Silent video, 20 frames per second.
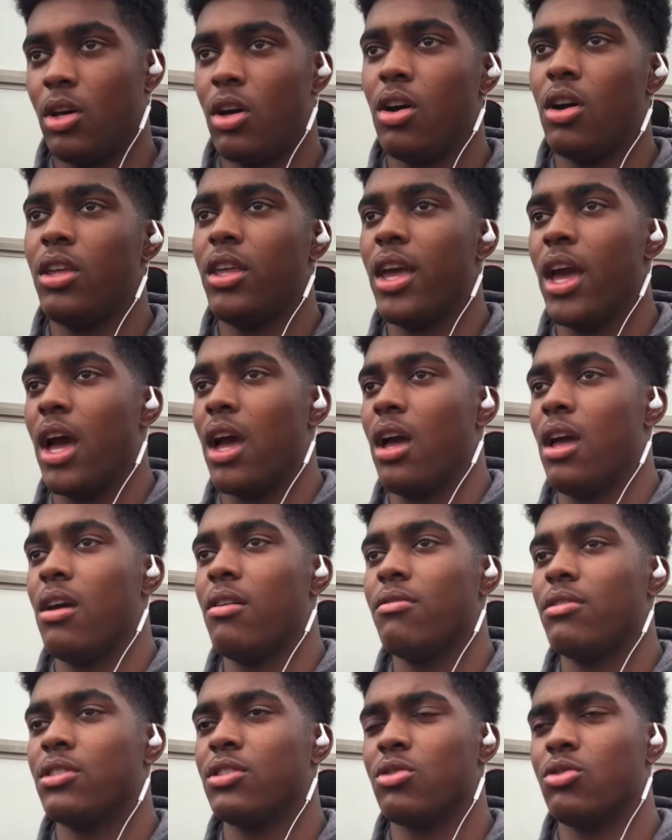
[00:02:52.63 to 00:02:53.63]
Oh uh, yeah,
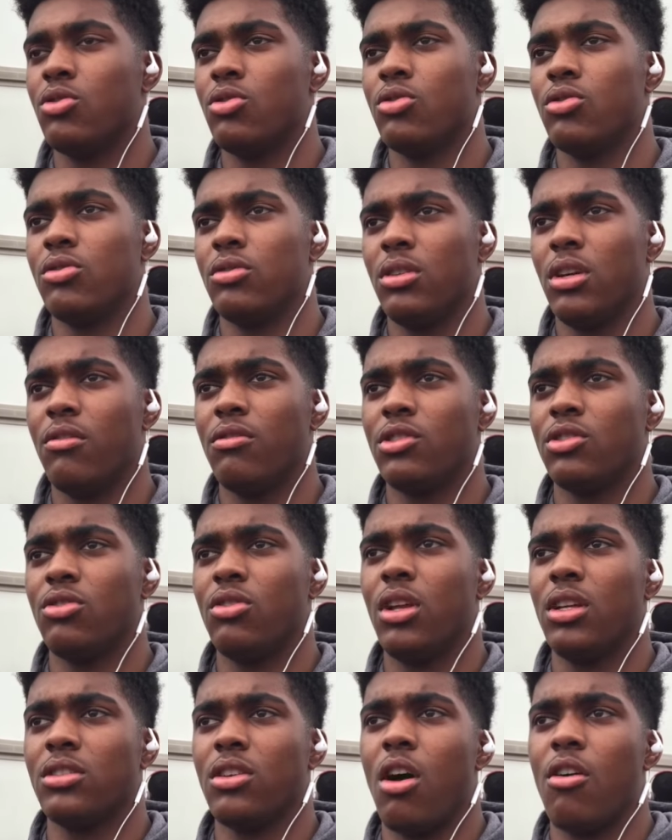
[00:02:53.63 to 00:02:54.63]
every school, every
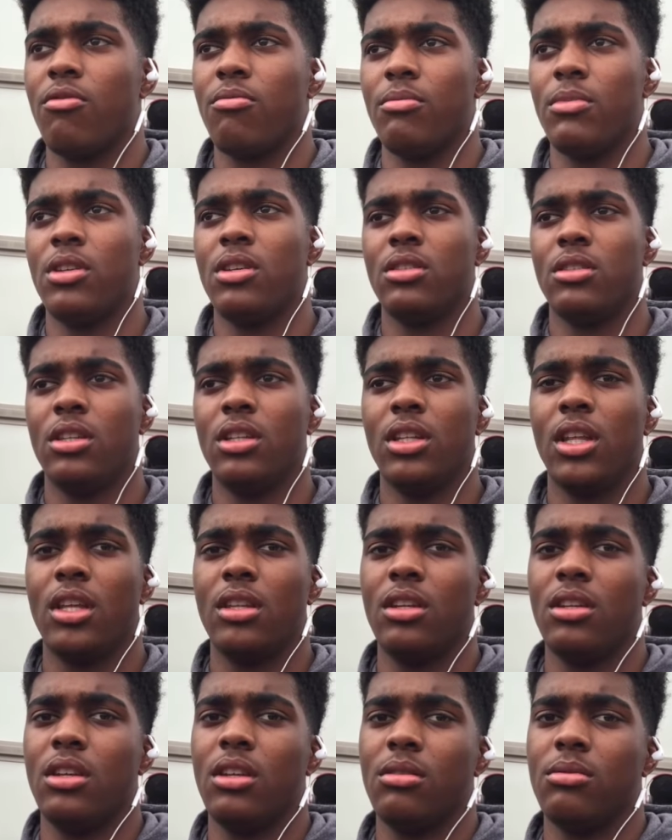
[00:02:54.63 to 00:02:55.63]
school that's offered me looked
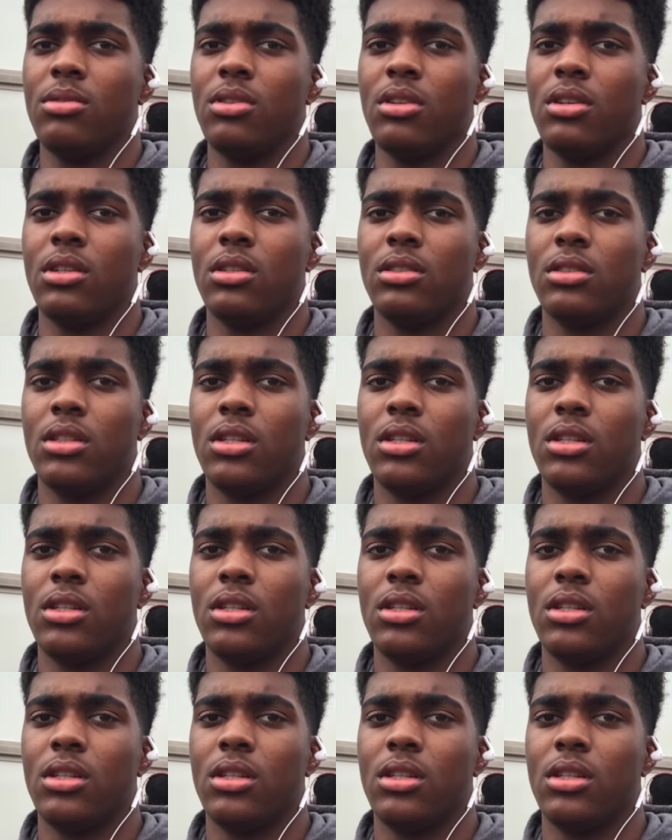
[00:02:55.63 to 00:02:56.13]
at their depth chart.